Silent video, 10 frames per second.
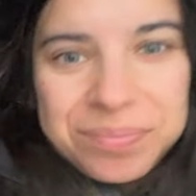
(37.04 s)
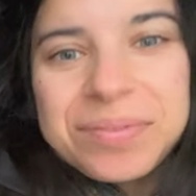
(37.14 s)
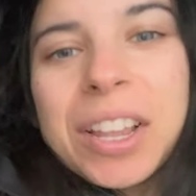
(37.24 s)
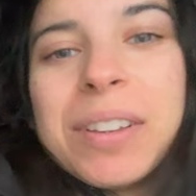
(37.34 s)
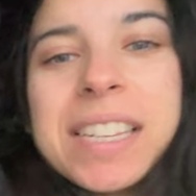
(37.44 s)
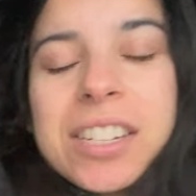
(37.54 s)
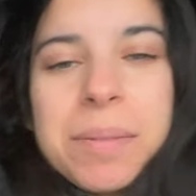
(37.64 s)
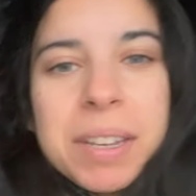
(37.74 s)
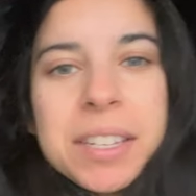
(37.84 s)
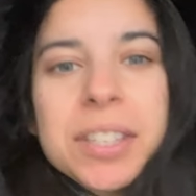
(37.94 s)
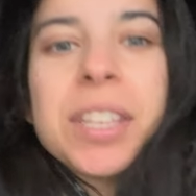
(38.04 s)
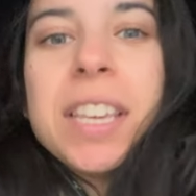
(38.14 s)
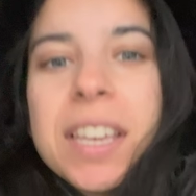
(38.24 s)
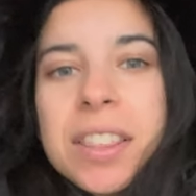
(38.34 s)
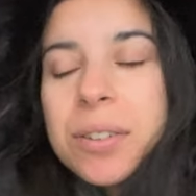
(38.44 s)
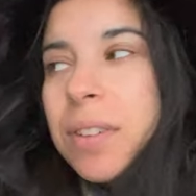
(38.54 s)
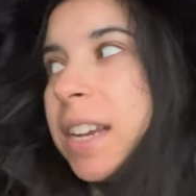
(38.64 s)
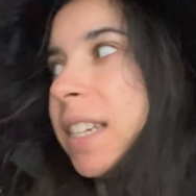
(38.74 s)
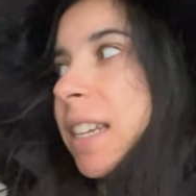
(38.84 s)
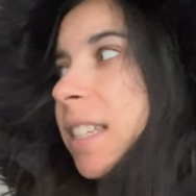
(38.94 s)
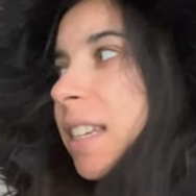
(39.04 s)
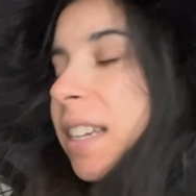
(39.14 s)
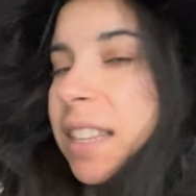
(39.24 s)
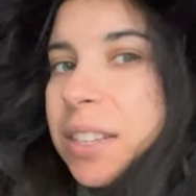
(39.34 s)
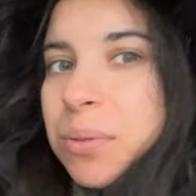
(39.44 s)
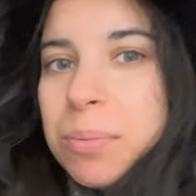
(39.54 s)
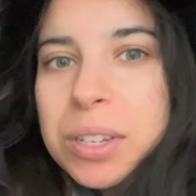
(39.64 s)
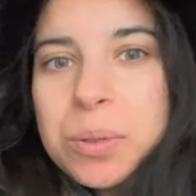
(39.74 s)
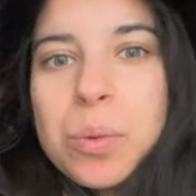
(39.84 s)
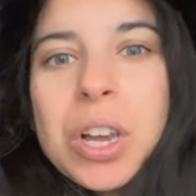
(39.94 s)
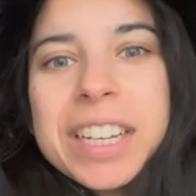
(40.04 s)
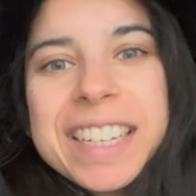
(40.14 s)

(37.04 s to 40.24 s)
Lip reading: No, it's actually because the radiator in this room doesn't work.